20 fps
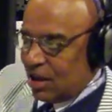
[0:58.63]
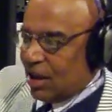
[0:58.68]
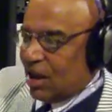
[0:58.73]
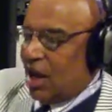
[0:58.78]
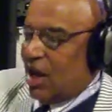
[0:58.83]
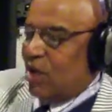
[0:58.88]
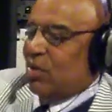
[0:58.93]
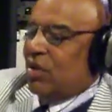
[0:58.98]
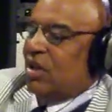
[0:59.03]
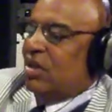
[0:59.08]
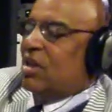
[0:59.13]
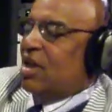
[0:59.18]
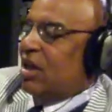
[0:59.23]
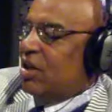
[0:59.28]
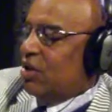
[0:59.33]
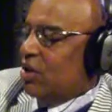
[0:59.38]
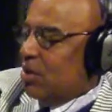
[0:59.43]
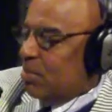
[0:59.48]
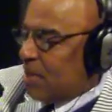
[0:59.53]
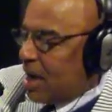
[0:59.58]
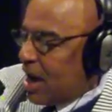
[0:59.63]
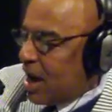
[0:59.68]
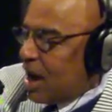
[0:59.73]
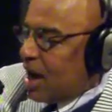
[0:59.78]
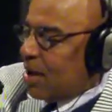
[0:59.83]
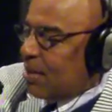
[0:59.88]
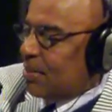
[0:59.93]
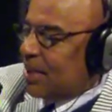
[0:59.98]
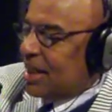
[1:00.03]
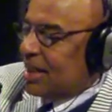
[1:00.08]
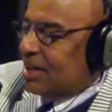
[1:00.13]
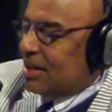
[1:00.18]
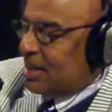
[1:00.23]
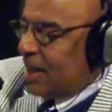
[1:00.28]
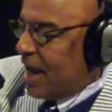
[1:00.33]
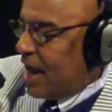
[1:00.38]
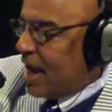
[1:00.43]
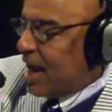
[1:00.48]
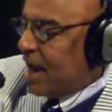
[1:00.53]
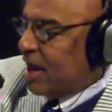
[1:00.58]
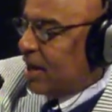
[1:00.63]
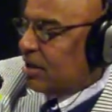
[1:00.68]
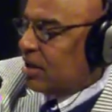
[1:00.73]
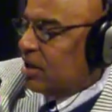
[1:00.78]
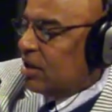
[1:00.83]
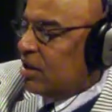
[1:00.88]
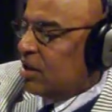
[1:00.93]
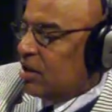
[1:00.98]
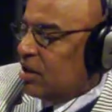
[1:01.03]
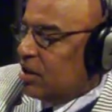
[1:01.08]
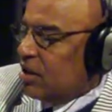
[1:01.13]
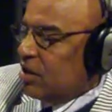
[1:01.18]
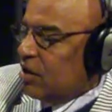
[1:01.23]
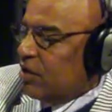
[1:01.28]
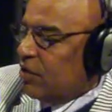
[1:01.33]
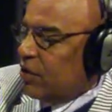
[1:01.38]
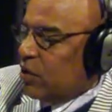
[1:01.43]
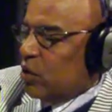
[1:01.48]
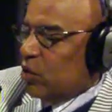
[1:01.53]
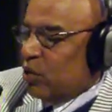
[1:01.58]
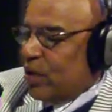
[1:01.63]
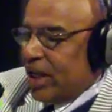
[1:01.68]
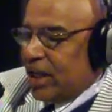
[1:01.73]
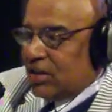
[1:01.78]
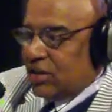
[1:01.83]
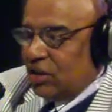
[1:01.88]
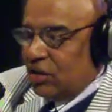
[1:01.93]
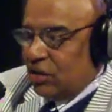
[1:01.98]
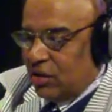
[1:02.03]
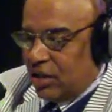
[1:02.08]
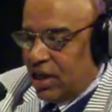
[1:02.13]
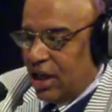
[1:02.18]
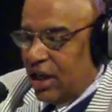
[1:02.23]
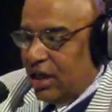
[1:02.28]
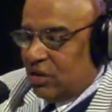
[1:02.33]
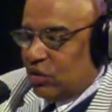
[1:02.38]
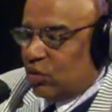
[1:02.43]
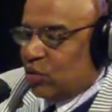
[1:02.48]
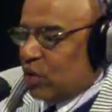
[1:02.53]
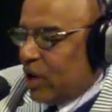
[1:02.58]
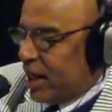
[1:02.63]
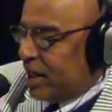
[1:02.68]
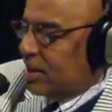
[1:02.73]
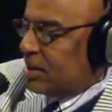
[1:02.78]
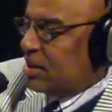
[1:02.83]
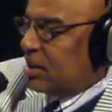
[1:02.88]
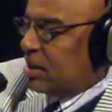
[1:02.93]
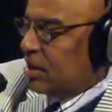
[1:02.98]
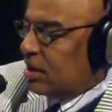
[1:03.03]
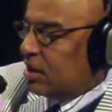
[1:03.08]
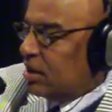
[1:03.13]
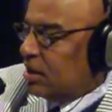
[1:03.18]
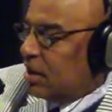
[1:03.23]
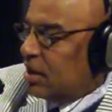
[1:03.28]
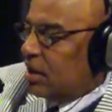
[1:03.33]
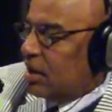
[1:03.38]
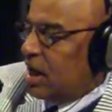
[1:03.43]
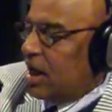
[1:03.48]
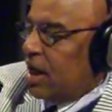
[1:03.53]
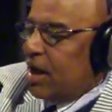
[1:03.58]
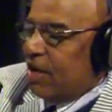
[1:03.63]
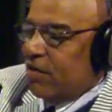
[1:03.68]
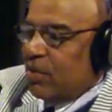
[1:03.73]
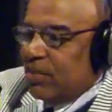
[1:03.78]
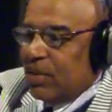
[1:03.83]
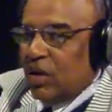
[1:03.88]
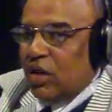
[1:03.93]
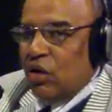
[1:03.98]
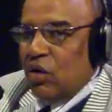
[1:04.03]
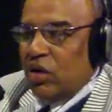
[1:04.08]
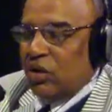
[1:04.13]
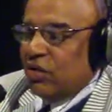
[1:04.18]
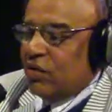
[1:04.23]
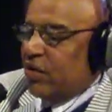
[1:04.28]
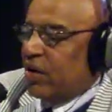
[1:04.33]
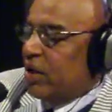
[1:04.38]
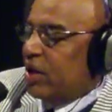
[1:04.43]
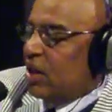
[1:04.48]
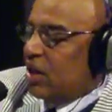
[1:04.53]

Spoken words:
I want to thank your mom and dad for raising you guys right. I haven't been knowing you very